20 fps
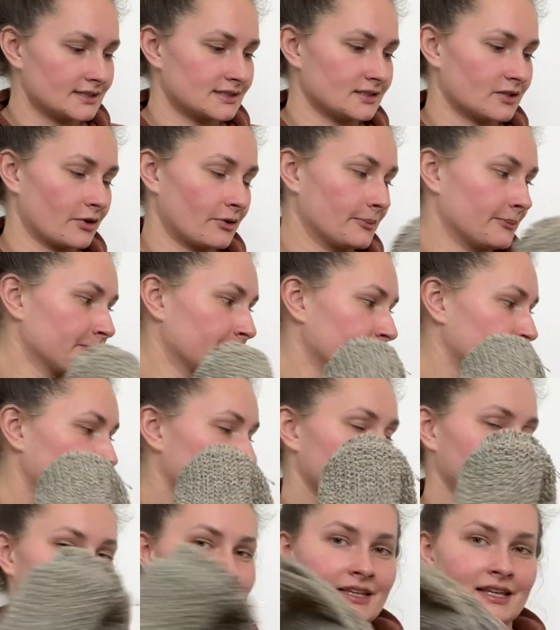So
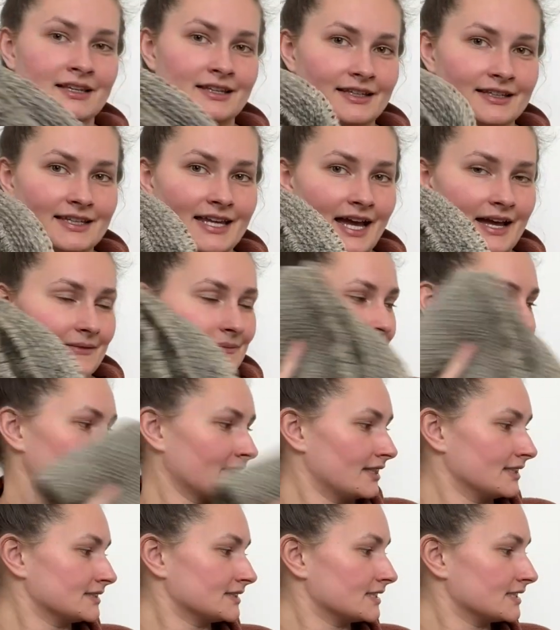yeah,
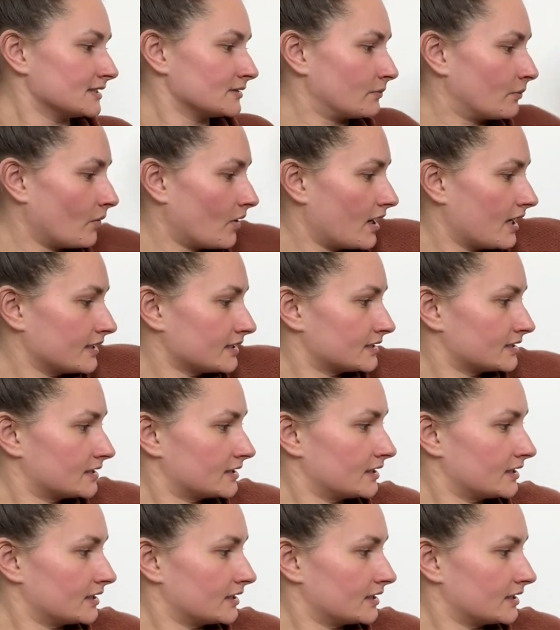this is what